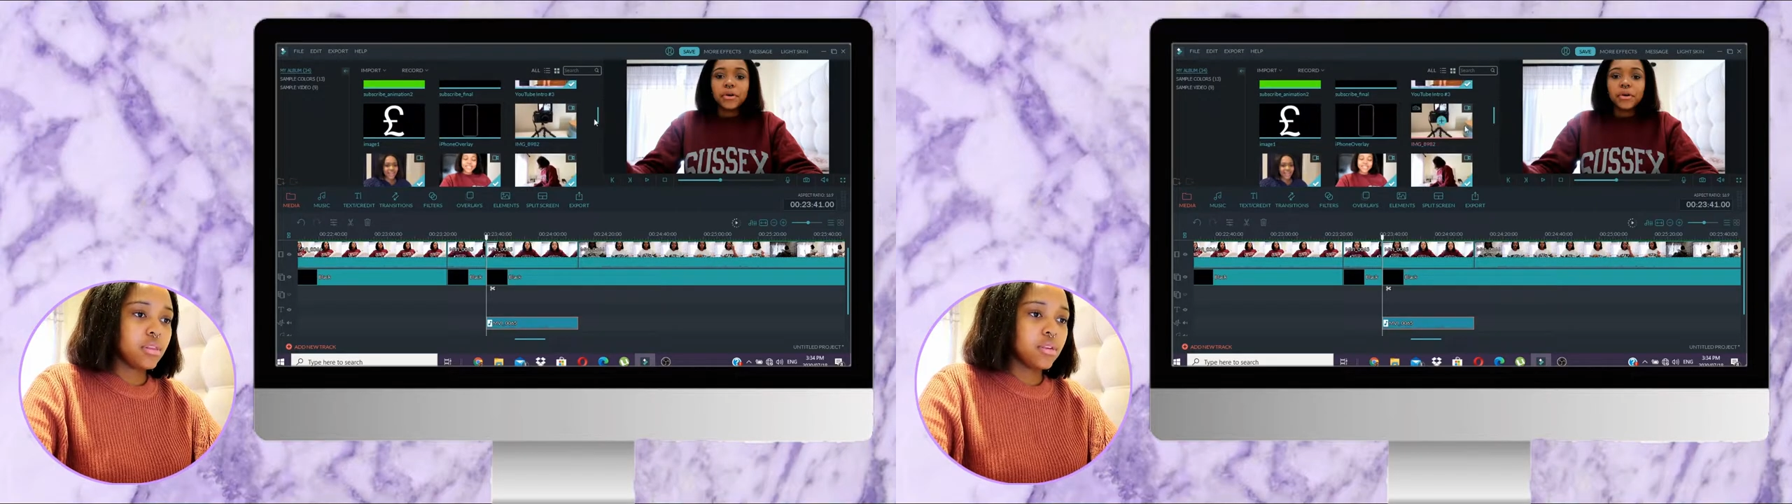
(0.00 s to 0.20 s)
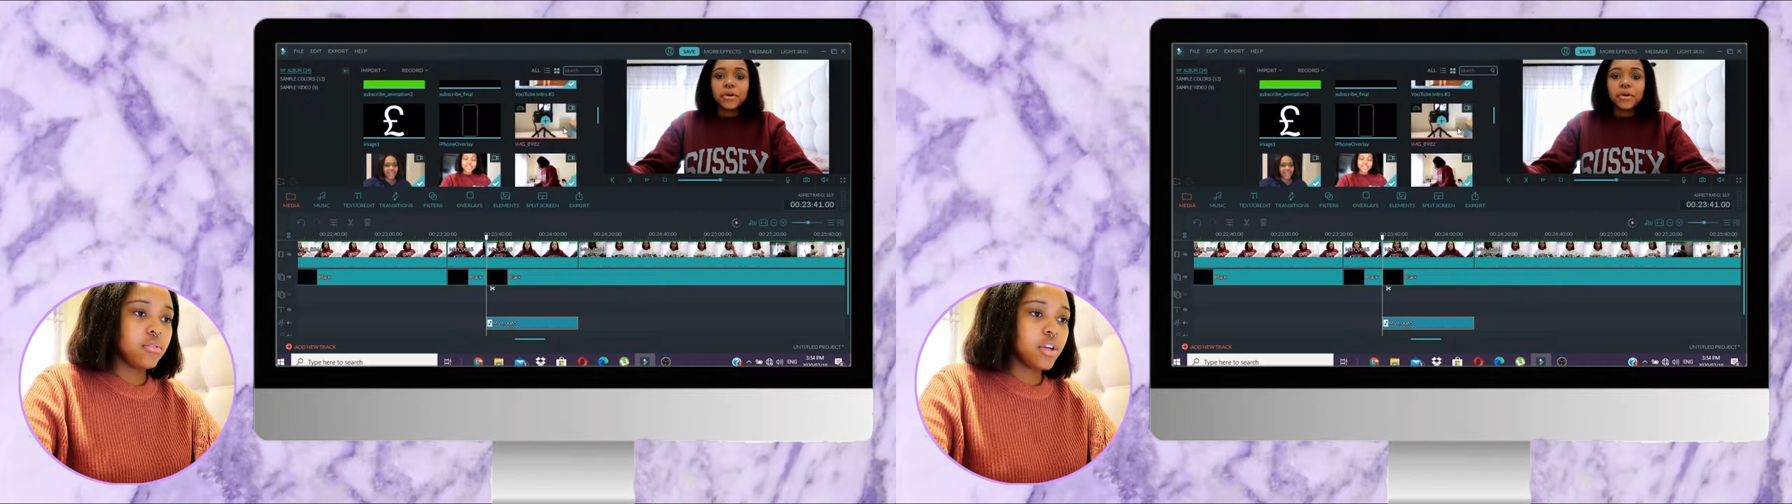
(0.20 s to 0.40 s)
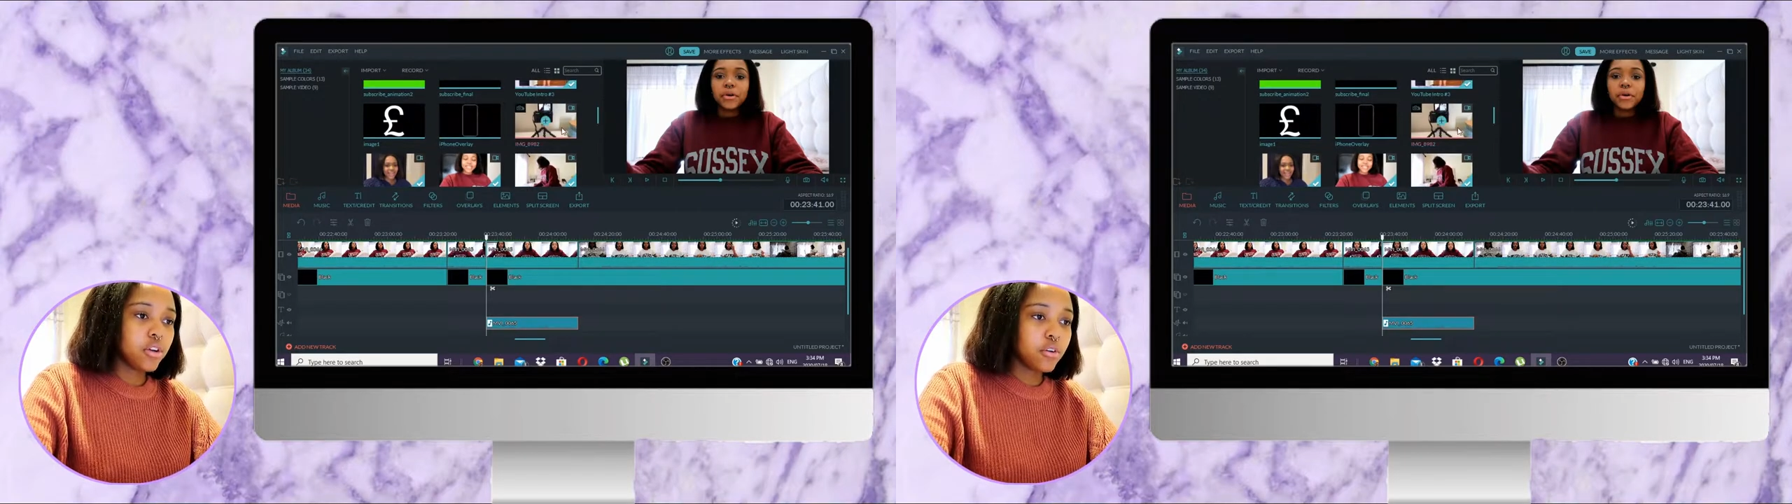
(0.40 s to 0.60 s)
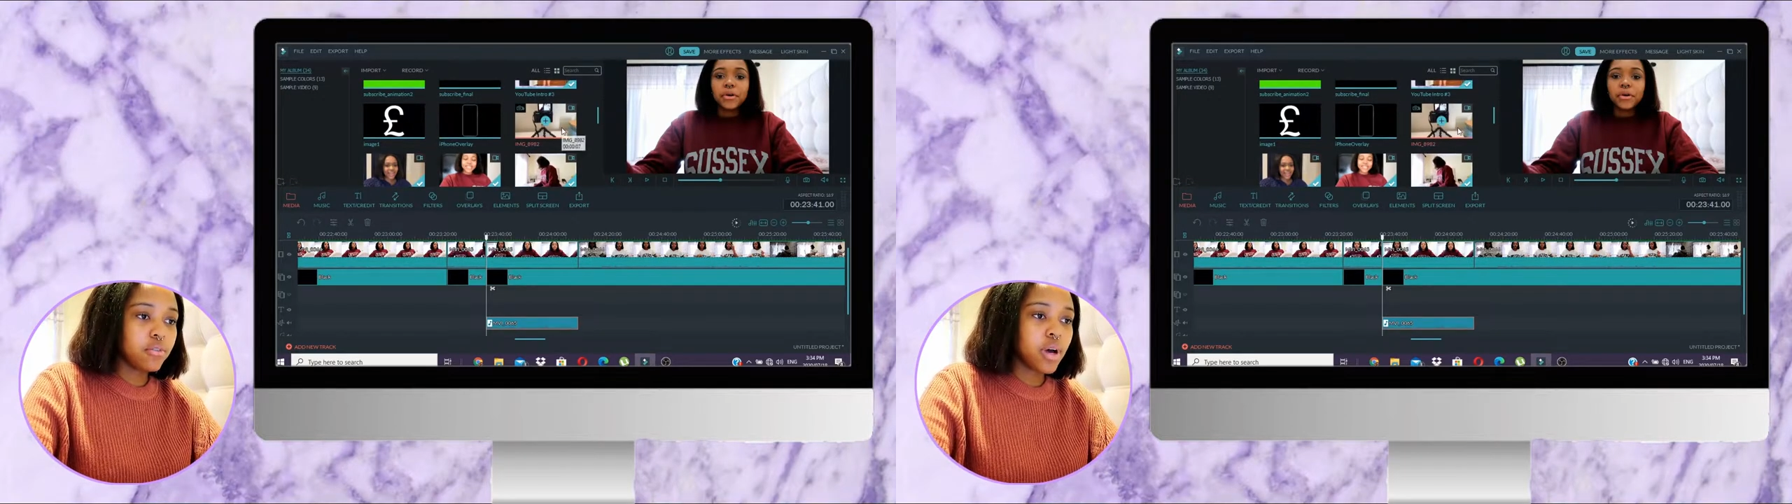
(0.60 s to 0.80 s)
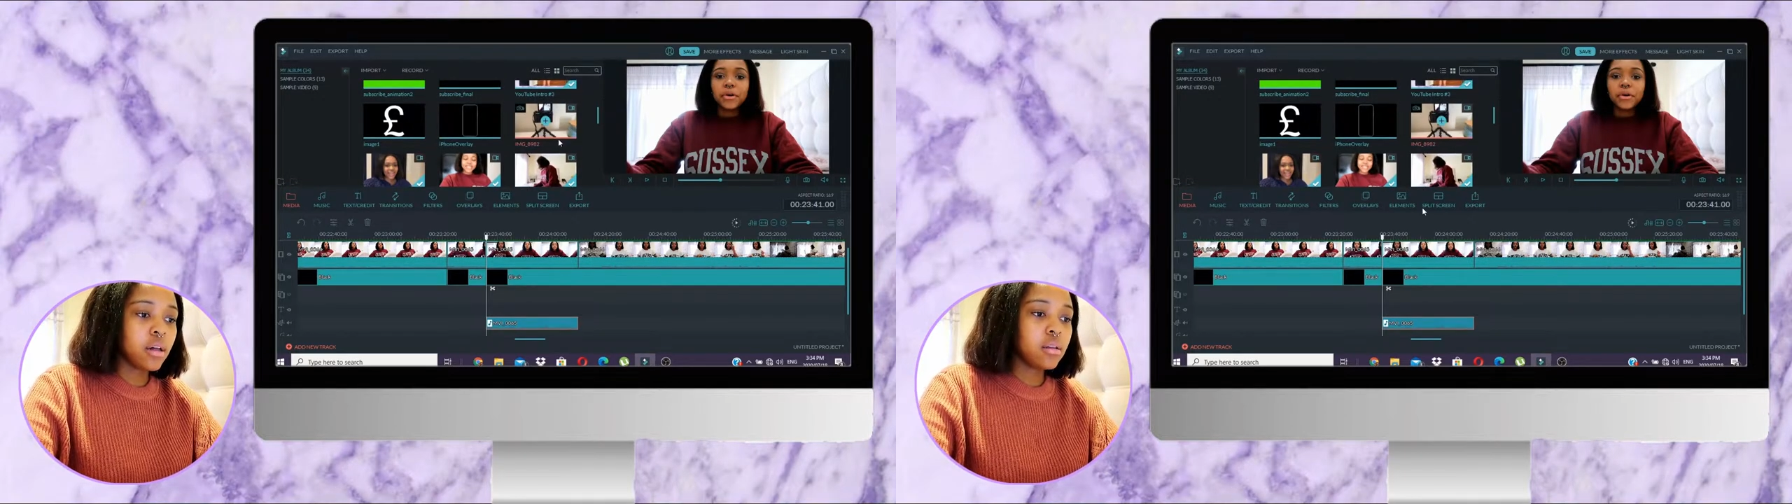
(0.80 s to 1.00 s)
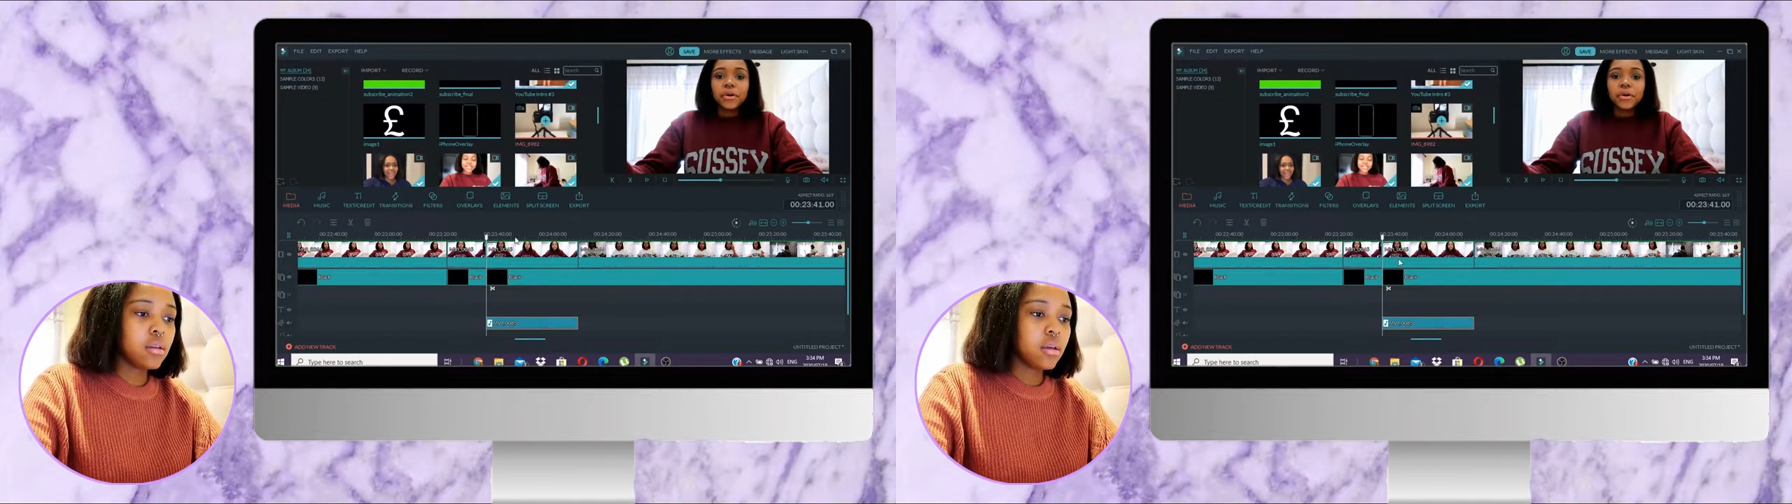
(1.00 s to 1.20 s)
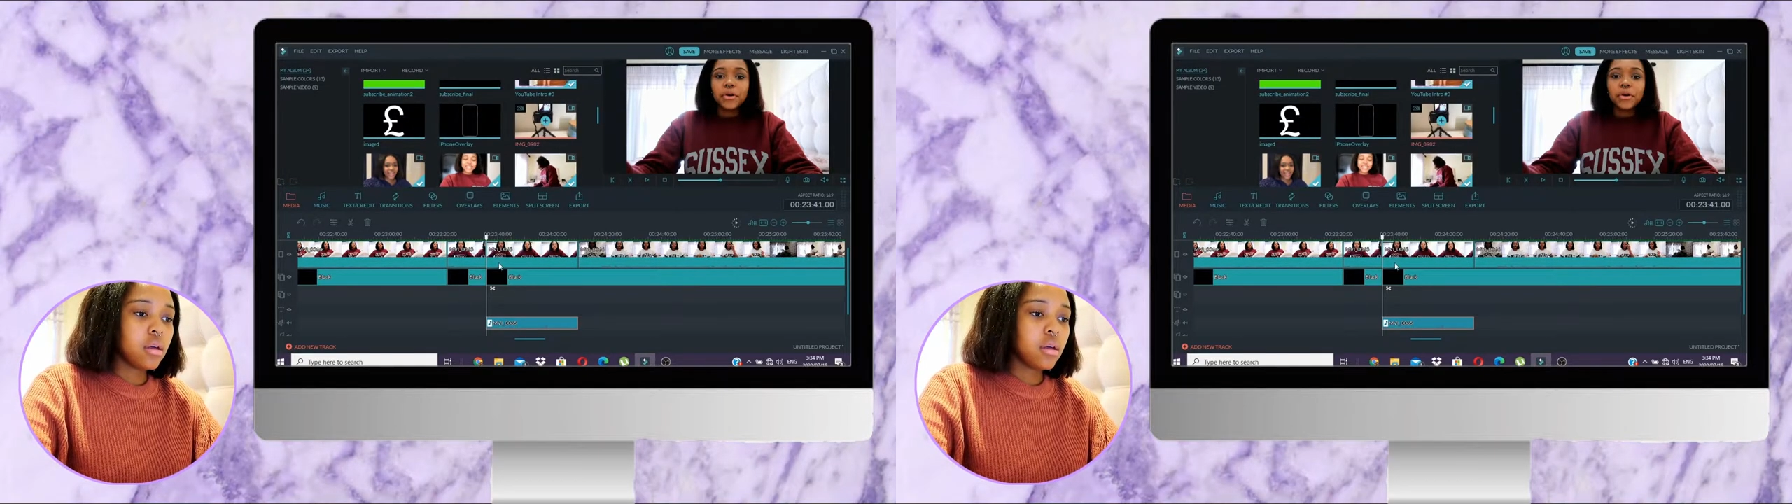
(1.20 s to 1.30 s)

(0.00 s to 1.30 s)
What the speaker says: the video file